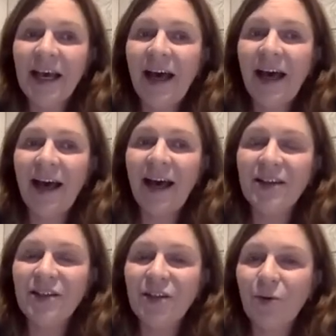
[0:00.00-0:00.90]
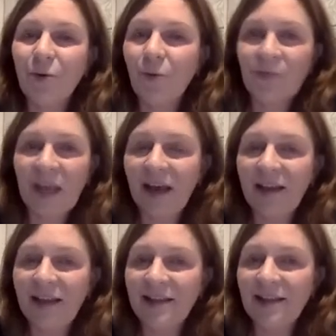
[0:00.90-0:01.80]
Uh, so uh,
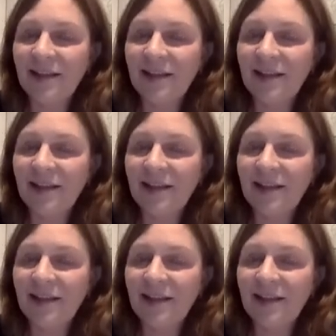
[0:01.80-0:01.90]
that's,